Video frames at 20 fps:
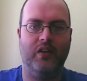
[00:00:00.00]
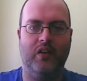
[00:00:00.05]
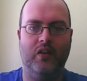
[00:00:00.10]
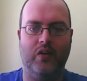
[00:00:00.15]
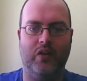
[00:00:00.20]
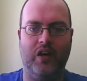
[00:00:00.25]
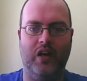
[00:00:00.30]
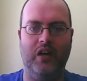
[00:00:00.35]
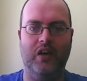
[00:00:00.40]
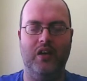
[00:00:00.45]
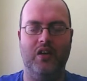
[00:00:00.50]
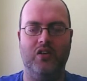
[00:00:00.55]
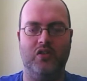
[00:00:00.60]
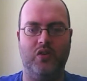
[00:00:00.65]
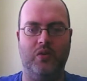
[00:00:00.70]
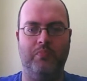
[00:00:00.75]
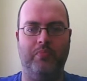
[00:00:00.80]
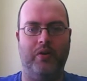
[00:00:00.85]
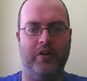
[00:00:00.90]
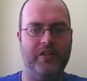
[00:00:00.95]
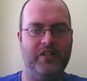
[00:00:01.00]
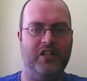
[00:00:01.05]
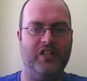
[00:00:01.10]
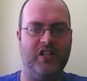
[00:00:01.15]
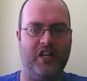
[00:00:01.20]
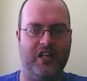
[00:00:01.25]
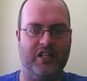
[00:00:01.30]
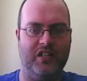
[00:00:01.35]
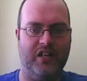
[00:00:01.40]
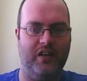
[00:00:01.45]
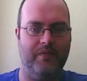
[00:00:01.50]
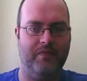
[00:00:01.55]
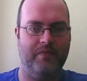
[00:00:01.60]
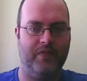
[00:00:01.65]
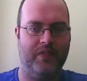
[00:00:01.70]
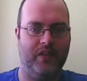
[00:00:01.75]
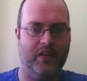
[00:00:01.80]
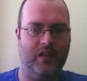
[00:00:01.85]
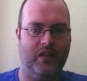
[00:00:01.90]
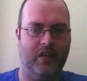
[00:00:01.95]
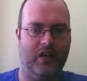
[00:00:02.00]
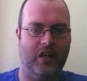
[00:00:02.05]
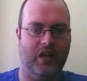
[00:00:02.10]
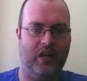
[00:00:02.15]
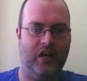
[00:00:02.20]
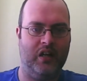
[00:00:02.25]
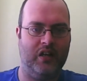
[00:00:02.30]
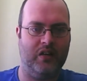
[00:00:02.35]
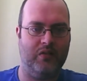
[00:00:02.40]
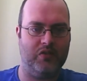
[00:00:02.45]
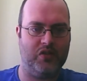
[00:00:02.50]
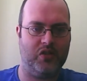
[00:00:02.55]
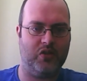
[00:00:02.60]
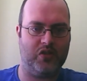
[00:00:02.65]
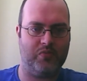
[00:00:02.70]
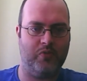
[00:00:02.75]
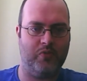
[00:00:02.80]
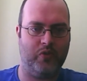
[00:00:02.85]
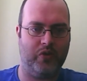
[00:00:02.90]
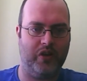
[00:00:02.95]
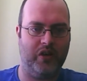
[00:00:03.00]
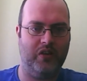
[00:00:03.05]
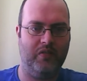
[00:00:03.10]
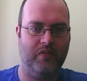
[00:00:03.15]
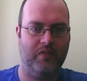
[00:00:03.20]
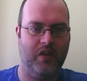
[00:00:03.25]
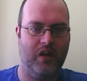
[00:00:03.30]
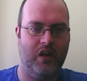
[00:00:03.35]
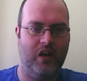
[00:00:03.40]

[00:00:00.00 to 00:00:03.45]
Okay, so he pointed at it and it was still smoking.